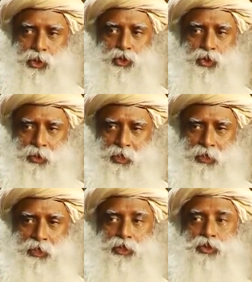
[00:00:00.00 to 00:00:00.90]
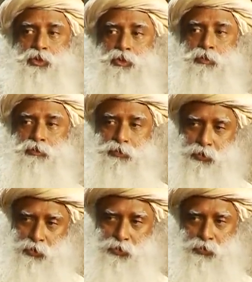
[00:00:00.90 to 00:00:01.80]
so that it is suitable for
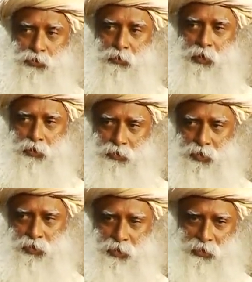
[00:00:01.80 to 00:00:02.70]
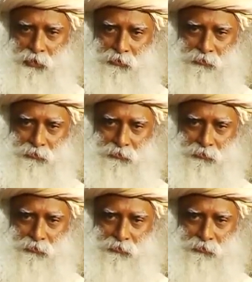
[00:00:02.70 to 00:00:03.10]
you when you drink it.